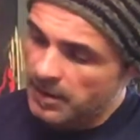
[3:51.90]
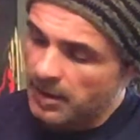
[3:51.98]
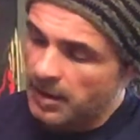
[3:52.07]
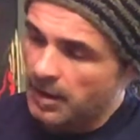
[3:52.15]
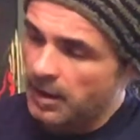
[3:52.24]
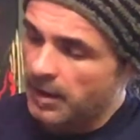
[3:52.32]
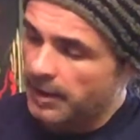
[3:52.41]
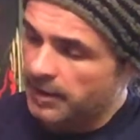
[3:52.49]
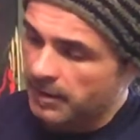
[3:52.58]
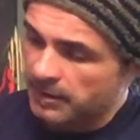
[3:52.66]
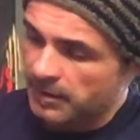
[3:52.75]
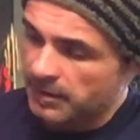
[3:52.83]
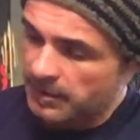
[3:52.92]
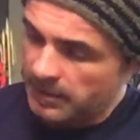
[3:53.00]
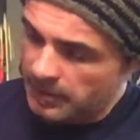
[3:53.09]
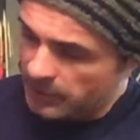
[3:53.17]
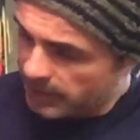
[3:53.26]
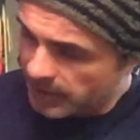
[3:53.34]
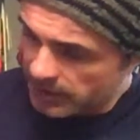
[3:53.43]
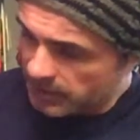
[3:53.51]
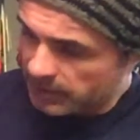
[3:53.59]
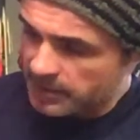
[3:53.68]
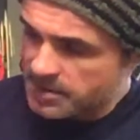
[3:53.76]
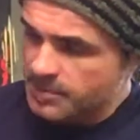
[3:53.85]
And over here
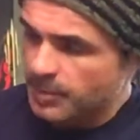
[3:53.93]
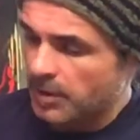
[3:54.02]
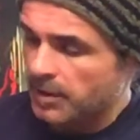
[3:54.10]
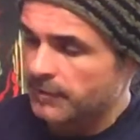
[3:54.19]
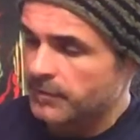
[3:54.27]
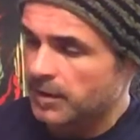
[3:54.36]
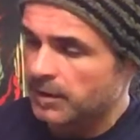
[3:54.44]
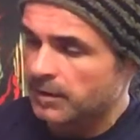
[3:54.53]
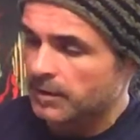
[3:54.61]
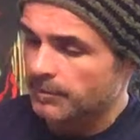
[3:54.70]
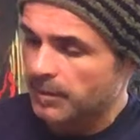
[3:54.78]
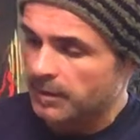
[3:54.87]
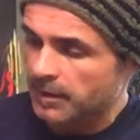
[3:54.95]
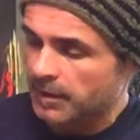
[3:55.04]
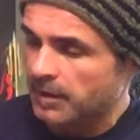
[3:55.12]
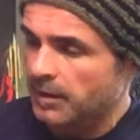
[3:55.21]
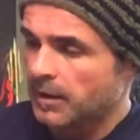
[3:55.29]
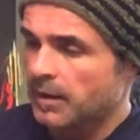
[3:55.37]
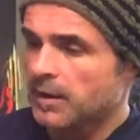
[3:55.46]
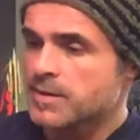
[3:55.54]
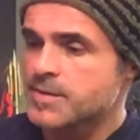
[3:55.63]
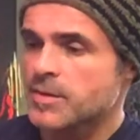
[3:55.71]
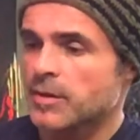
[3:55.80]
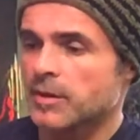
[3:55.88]
on this part of the building,
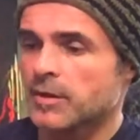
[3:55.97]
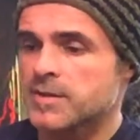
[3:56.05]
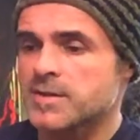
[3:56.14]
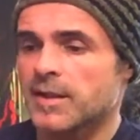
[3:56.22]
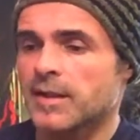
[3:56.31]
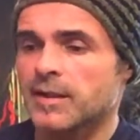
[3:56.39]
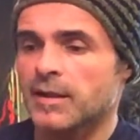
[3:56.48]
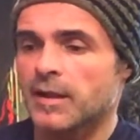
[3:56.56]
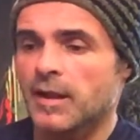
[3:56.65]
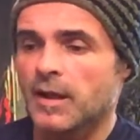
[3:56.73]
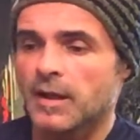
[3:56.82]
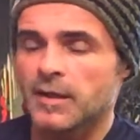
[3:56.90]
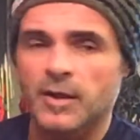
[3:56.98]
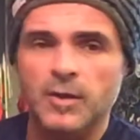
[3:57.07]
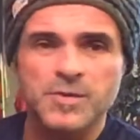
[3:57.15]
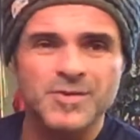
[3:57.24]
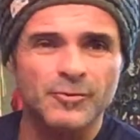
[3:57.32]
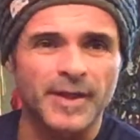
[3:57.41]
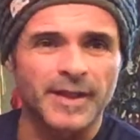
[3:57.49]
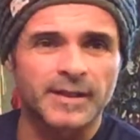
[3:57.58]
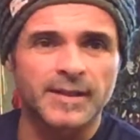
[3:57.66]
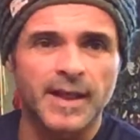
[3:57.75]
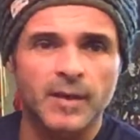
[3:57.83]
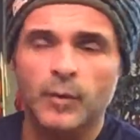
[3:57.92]
so it looks like it was a
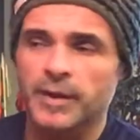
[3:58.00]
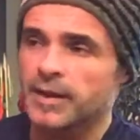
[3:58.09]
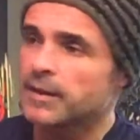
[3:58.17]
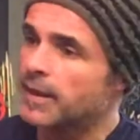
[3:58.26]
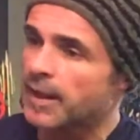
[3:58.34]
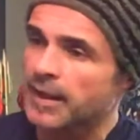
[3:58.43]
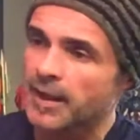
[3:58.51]
rainy day, windy day.